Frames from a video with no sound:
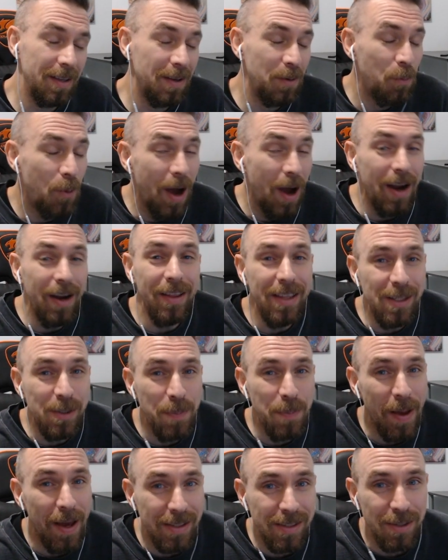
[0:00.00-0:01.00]
Why are these
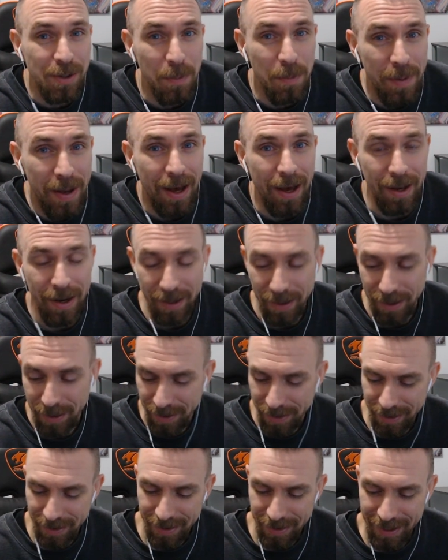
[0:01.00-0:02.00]
packs so bad?
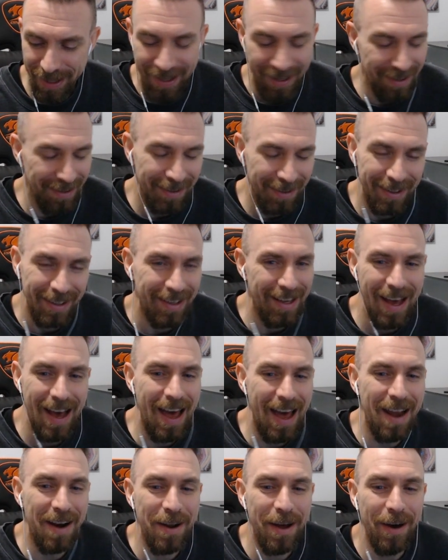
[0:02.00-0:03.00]

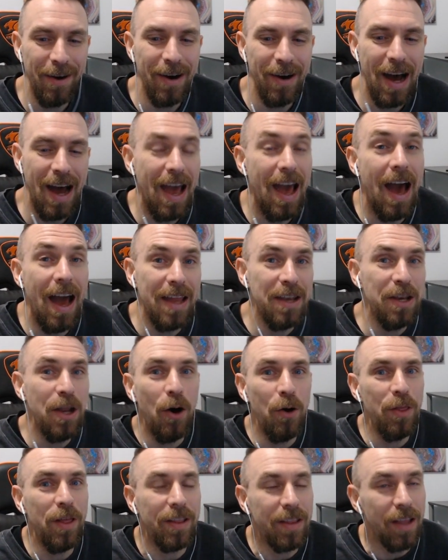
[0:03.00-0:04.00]
I don't know. I, I
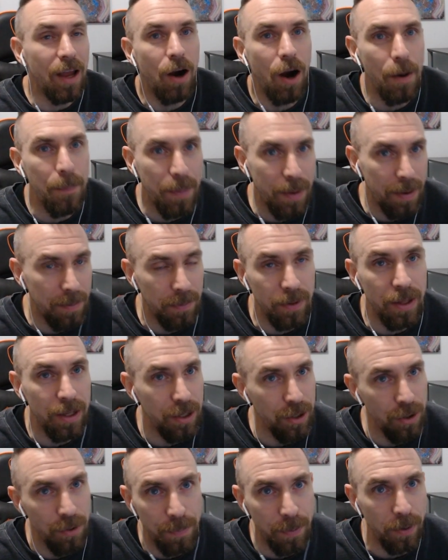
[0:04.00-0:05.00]
know that there are people that
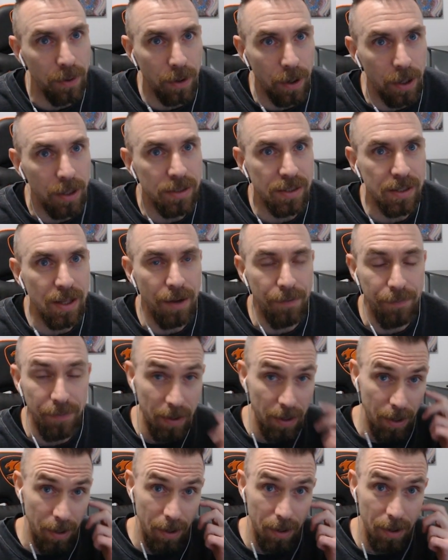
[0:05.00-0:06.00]
do pull good stuff in
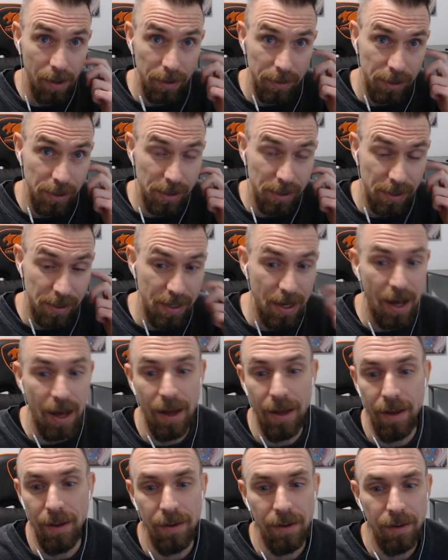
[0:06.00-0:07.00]
here. Just
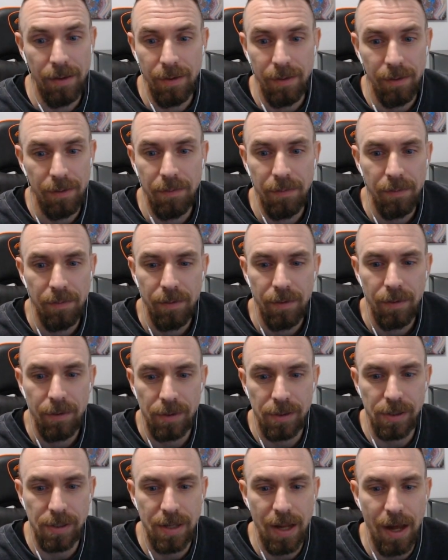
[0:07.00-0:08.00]
not,
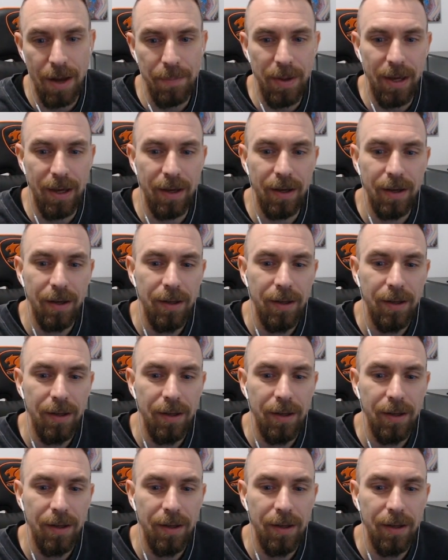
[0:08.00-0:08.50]
just not me.